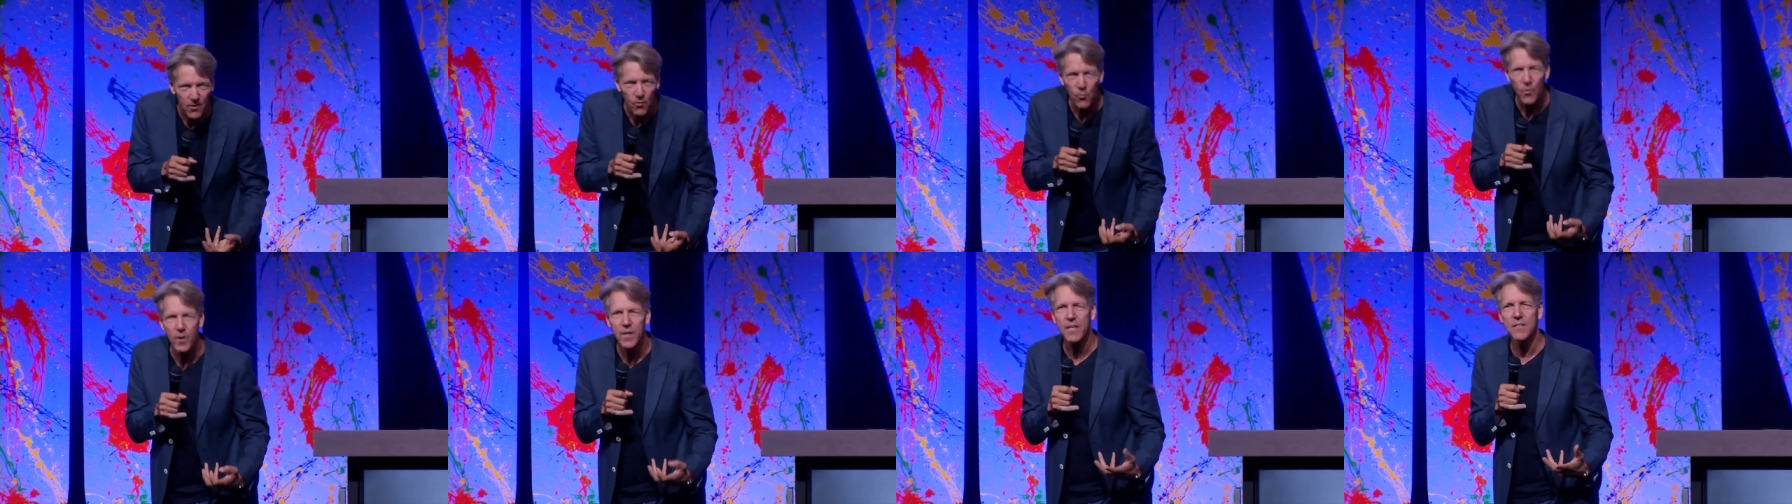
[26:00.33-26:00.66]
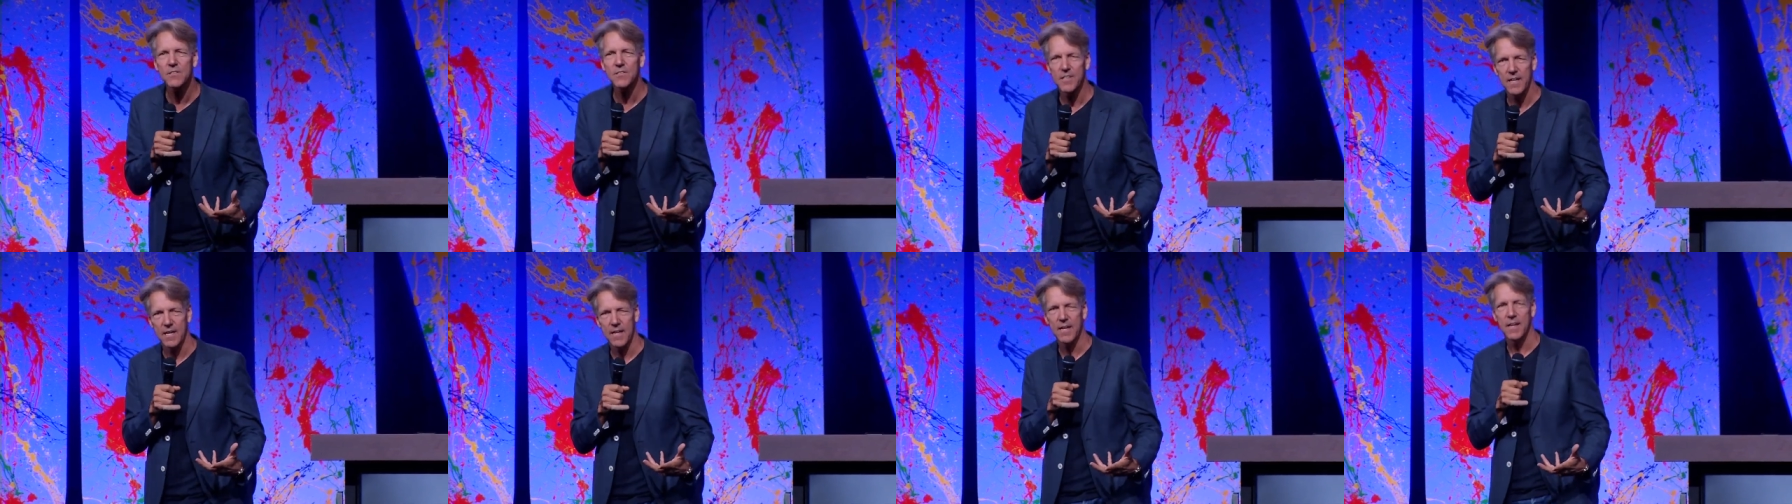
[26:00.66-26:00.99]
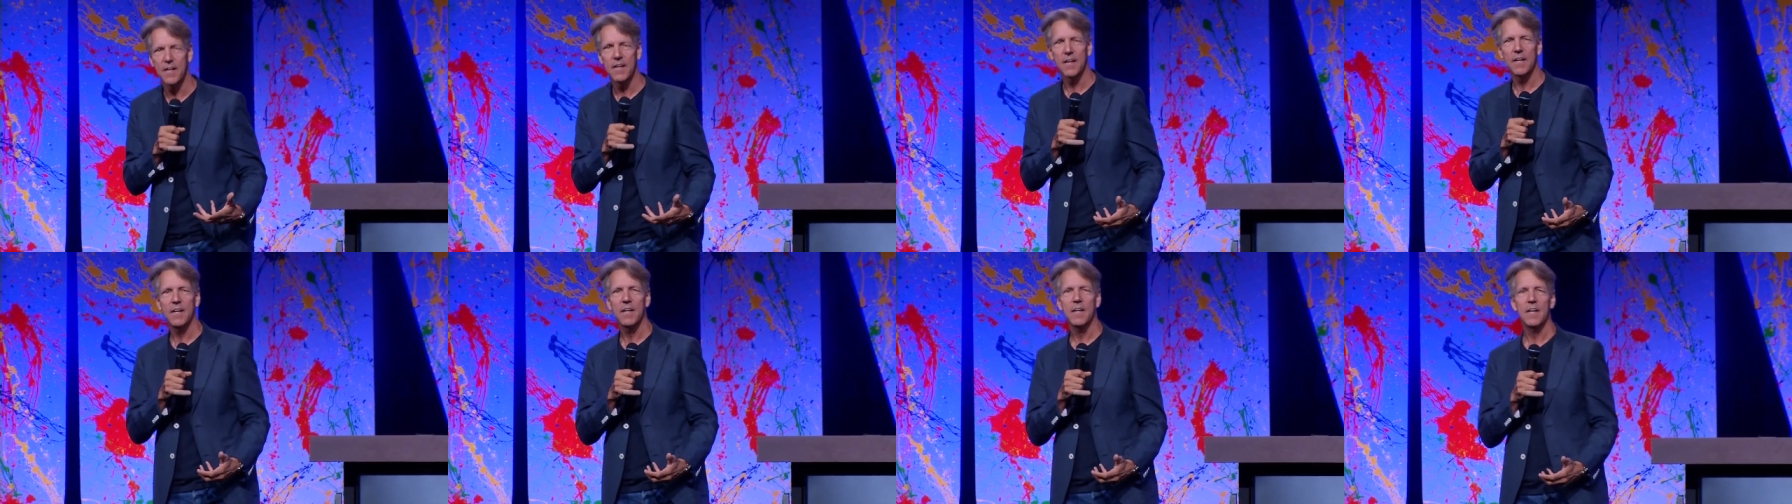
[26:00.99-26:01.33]
or what is it?
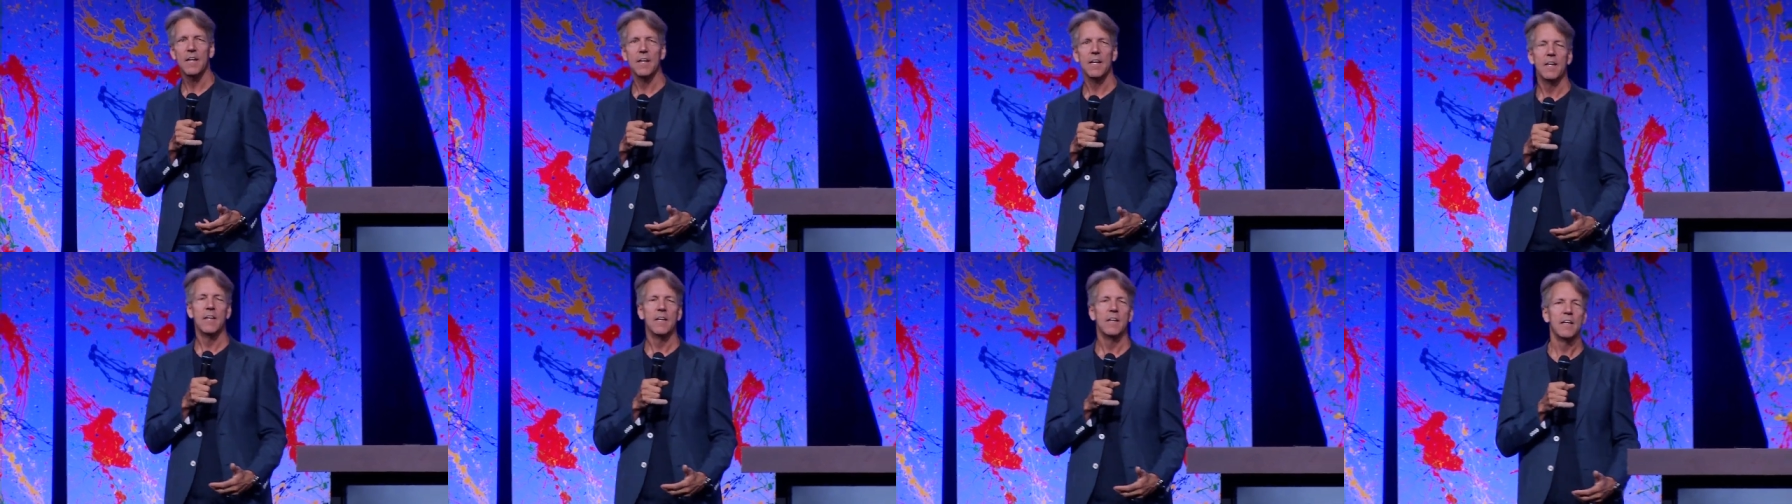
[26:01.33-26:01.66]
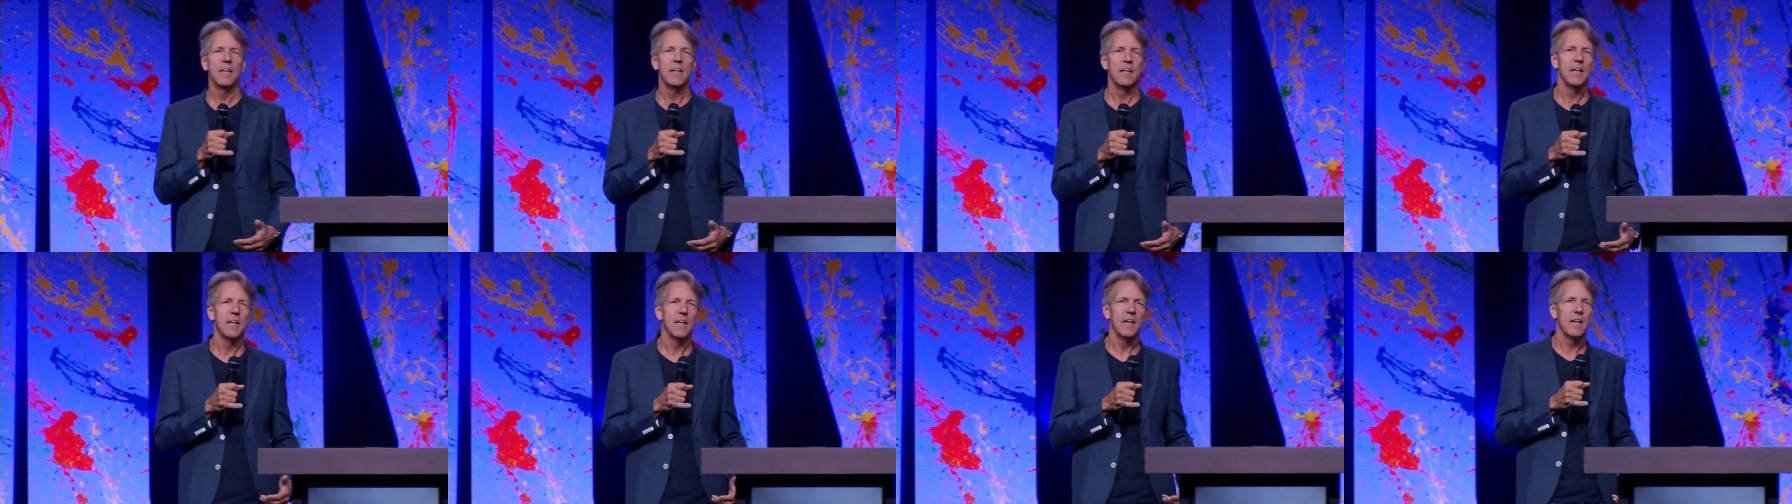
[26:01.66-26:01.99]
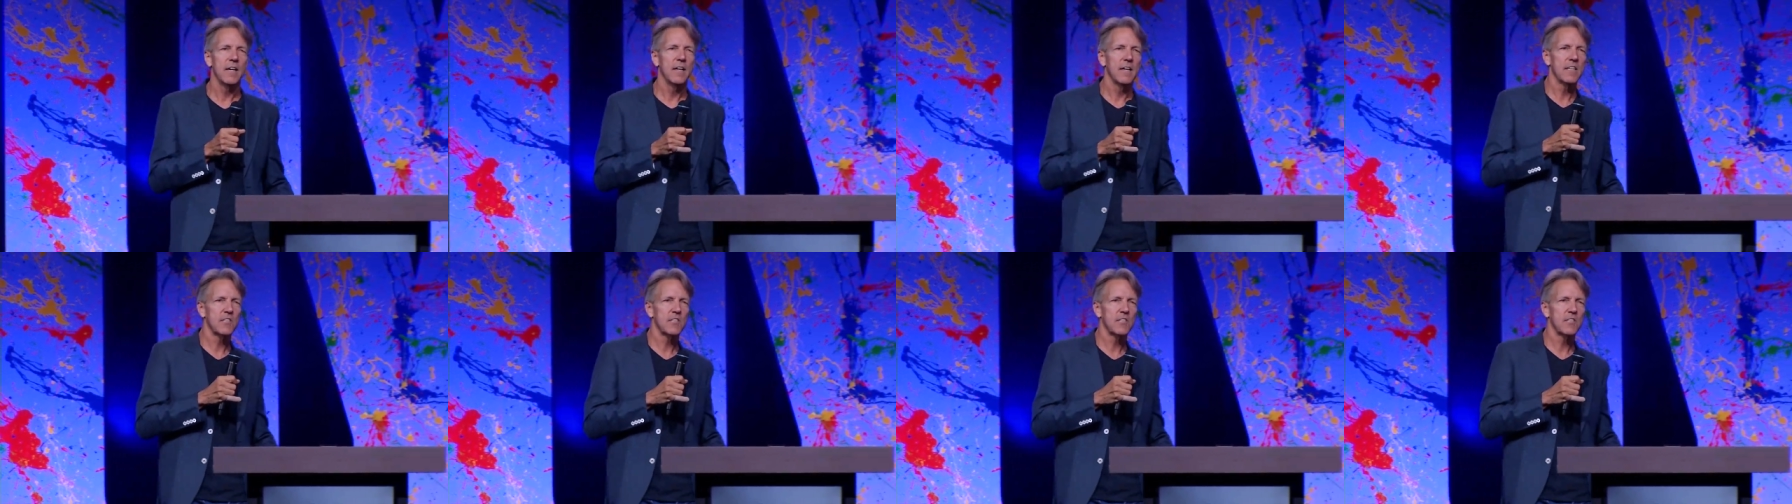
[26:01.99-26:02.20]
Uh,